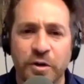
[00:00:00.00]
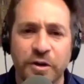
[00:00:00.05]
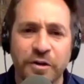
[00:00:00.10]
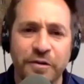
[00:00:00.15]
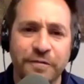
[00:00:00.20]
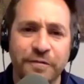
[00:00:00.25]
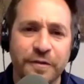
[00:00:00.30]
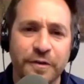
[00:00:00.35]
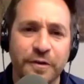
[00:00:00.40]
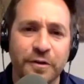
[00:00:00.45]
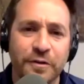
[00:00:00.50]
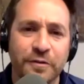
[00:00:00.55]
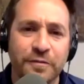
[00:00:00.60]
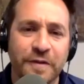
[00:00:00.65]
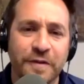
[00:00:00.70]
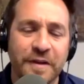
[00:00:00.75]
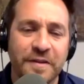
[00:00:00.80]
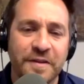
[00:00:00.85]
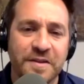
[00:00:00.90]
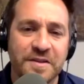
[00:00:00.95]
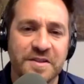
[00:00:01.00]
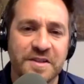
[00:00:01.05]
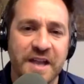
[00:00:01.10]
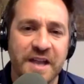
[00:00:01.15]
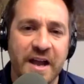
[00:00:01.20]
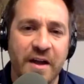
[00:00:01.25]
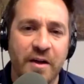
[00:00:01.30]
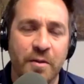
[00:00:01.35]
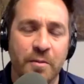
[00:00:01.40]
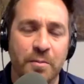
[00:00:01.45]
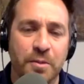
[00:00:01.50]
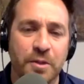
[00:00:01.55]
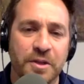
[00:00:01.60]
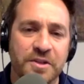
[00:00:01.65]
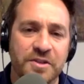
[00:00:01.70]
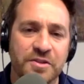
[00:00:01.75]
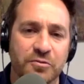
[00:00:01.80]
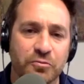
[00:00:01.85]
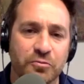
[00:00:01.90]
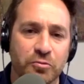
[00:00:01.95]
do you feel your faith is now and
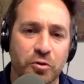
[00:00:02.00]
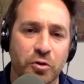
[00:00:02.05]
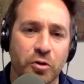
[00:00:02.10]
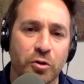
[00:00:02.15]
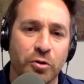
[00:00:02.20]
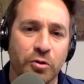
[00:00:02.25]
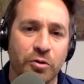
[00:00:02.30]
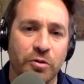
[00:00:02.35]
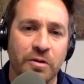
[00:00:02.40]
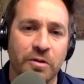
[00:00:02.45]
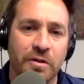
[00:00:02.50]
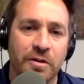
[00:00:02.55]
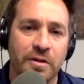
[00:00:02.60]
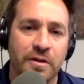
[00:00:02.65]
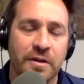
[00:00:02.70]
plays a role